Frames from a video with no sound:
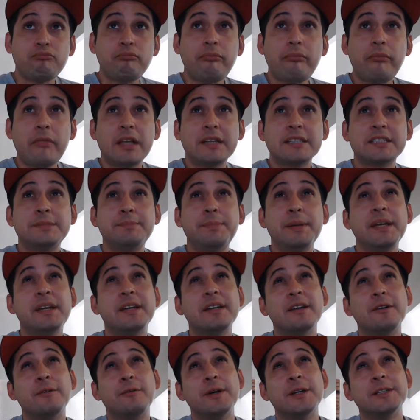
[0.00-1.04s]
Speaking
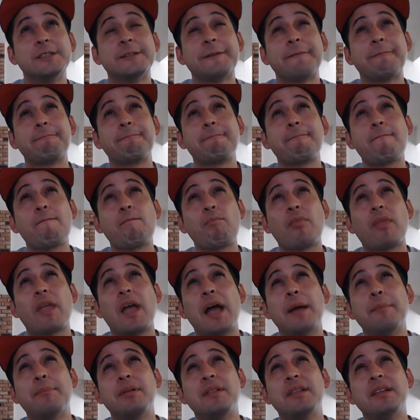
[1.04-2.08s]
of which,
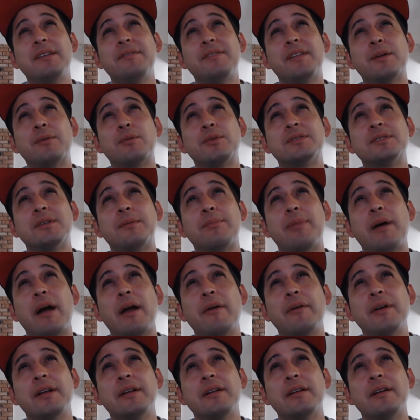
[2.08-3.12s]
I believe there was a
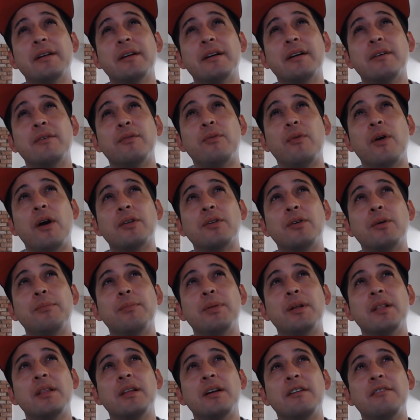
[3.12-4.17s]
pirate of Wano
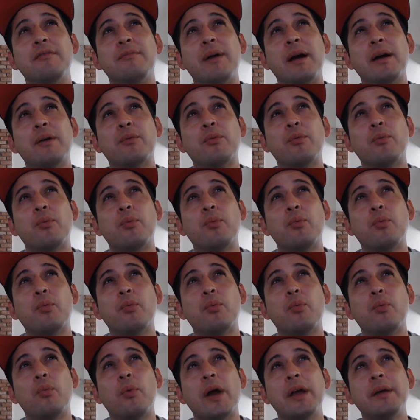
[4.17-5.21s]
beloved by
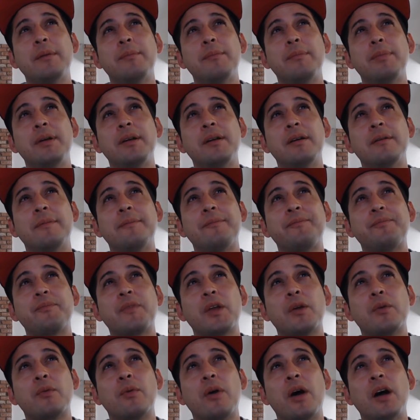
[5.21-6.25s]
Whitebeard,
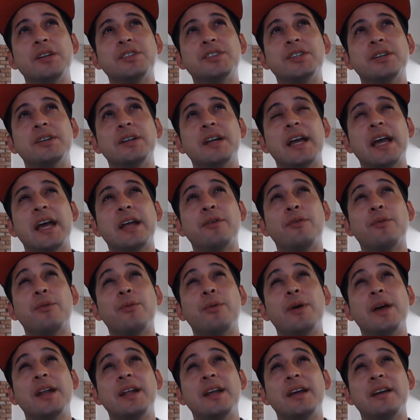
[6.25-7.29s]
Roger, and
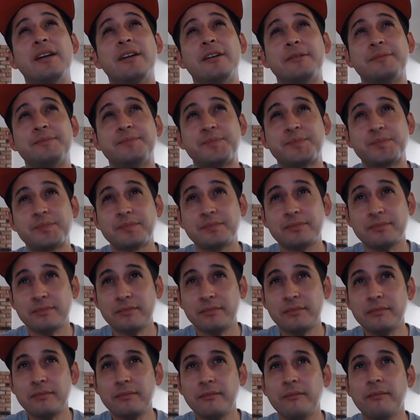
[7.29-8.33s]
Redhair.
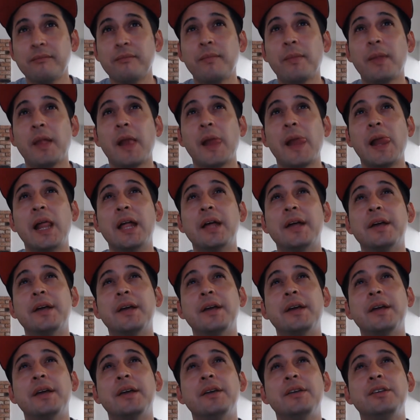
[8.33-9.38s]

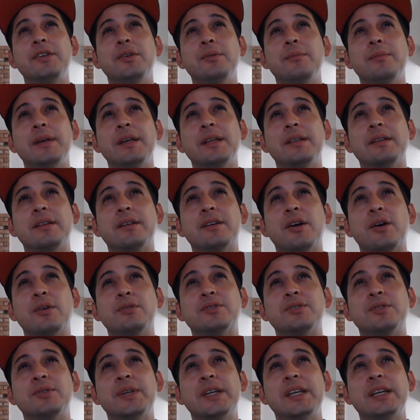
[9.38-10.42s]
You mean
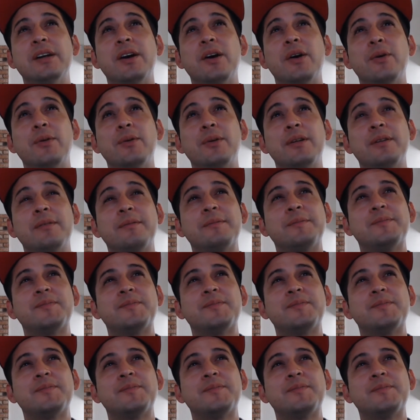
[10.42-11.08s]
Kozuki Oden?